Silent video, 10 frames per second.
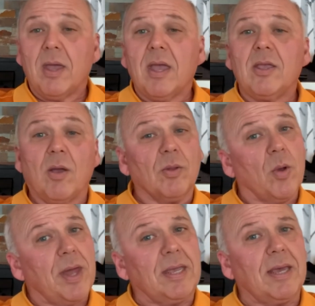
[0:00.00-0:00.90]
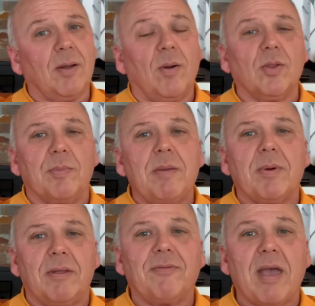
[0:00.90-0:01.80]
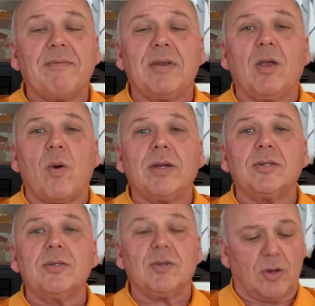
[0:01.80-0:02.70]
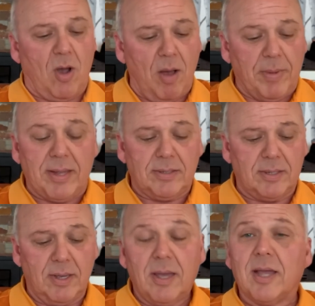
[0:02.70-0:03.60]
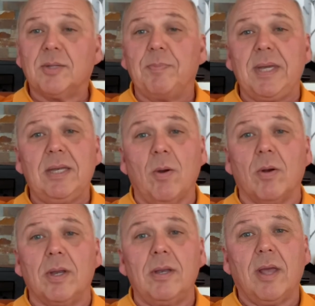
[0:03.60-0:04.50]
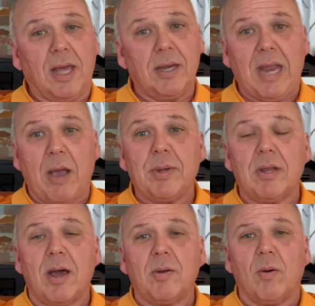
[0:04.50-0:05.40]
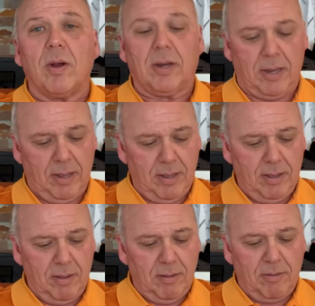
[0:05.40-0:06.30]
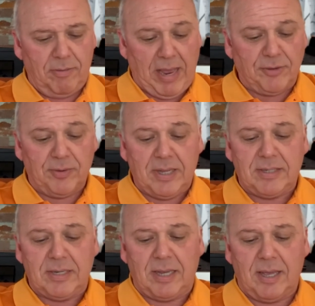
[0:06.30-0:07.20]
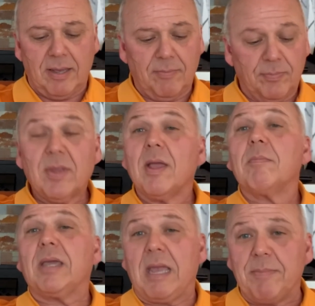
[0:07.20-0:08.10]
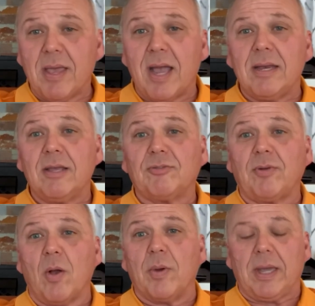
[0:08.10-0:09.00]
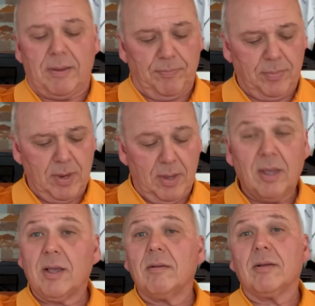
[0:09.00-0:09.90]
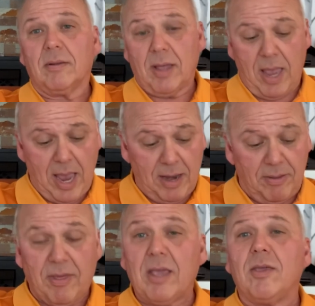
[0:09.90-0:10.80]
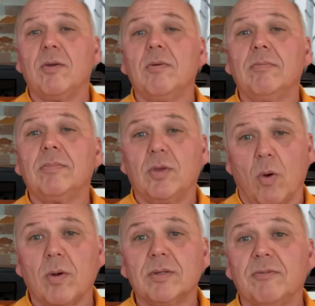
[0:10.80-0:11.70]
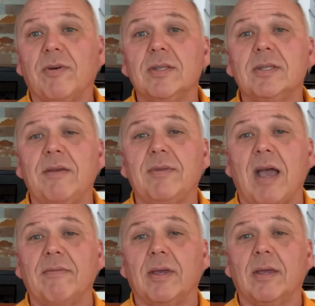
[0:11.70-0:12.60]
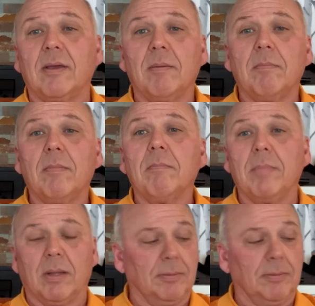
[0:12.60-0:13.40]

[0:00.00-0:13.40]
You'll know how to get a hold of me, but if you have any questions or comments, it's bdoran@nowi.org. Thanks for listening. Keep the ideas flowing. And thank you. Yours in Fun Safe Diving, Bill.